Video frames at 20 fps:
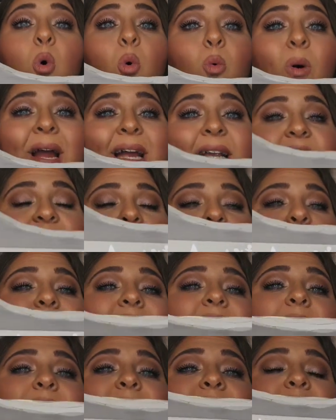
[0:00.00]
white
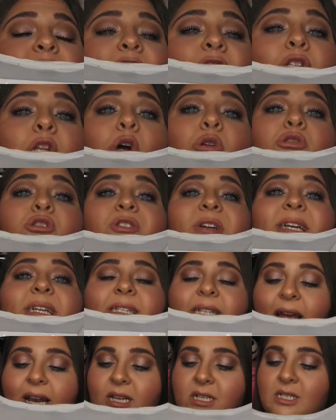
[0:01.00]
Christmas snow
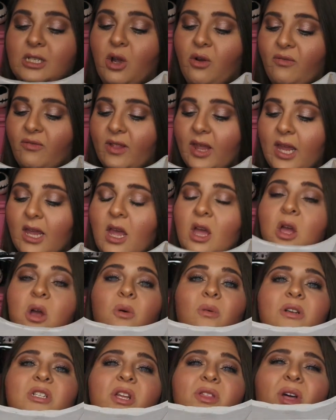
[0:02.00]
trees and a snowflake,
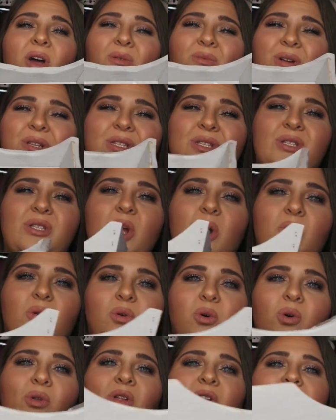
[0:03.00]
which I thought was so
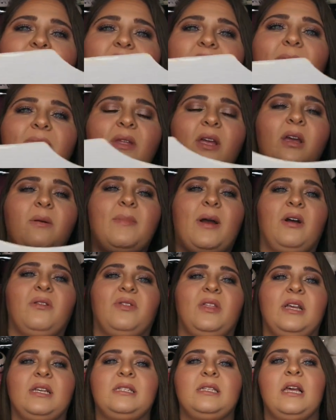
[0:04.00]
cool. There's something
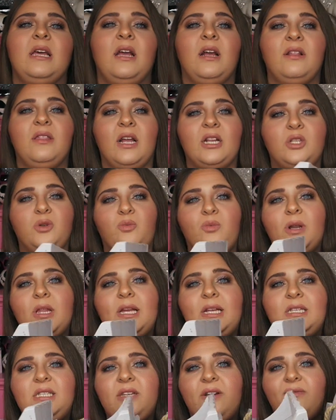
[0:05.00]
about this that's
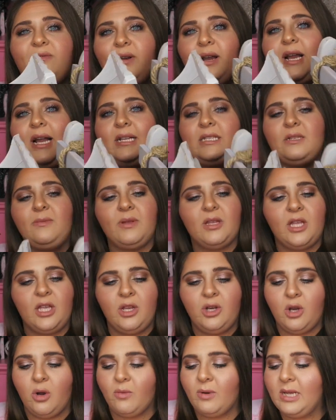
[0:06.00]
really different and something
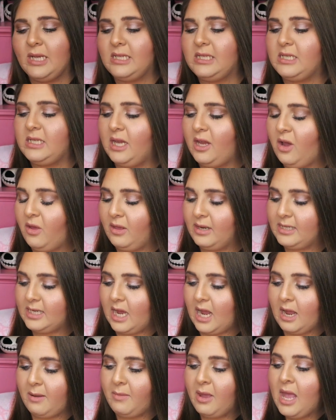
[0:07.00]
that you don't really see all the
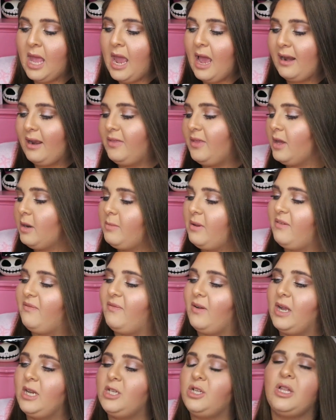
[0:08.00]
time. And I think it'd be
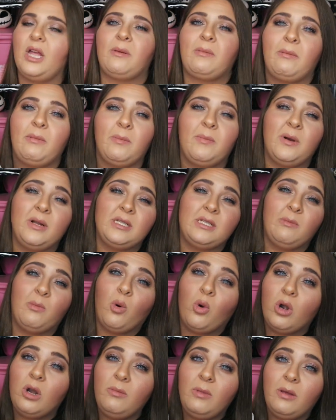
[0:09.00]
fun to like maybe put
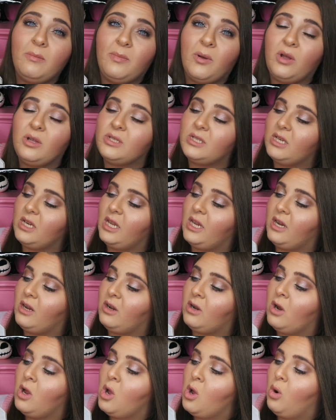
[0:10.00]
some ornament balls in
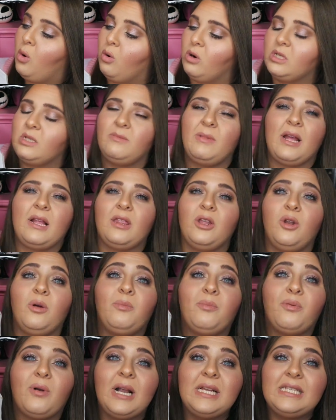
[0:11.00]
here or some like
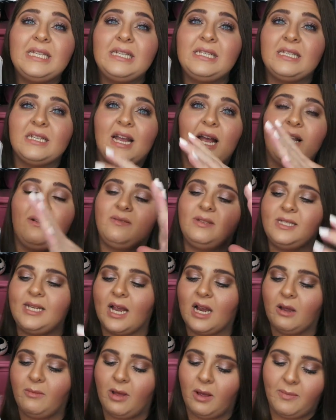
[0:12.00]
little presents and kind of
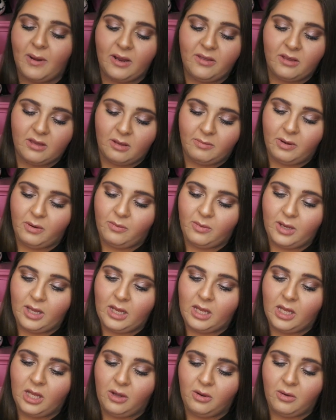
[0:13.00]
stack them up. I think that'd be
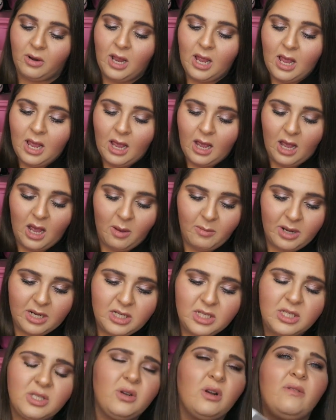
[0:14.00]
really cute. And
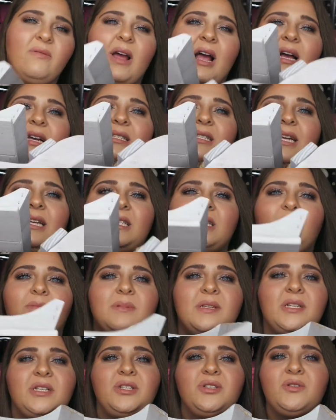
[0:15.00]
it just sort of has like
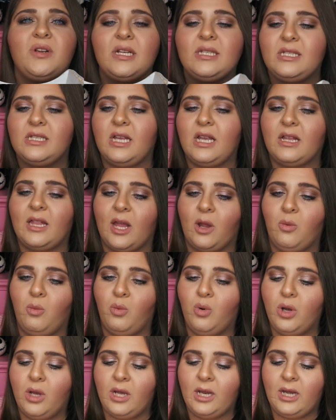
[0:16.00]
some distressing like
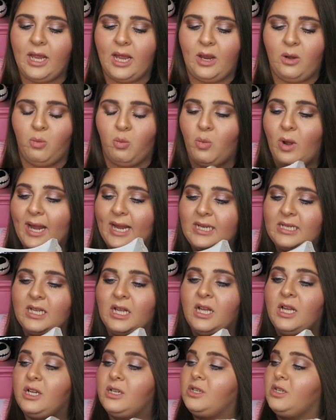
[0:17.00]
wood and and white
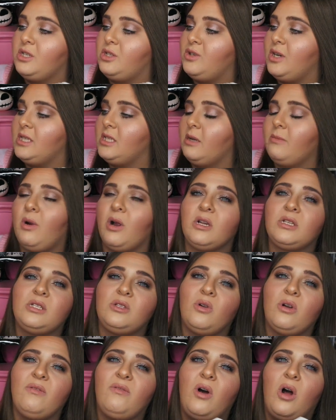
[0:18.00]
distressing marks
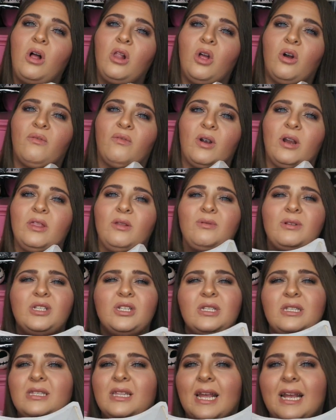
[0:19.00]
sort of all over it. There was
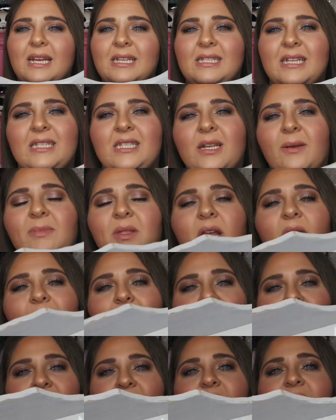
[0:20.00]
just, like I said, something
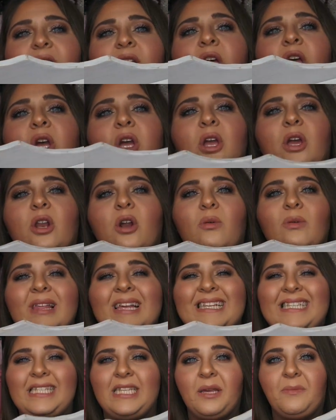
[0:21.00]
about this. You don't
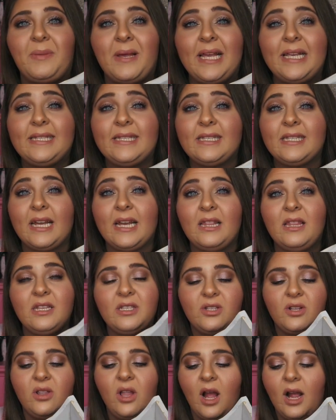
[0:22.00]
really see pieces like
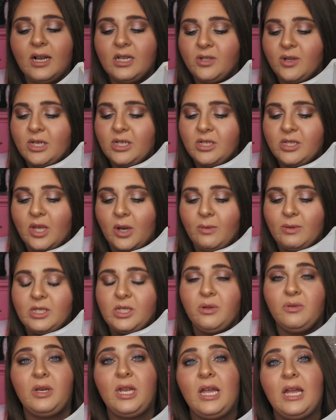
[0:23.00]
this a lot, and so I just thought it
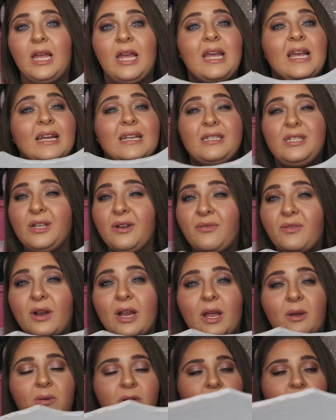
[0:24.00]
was unique, different. It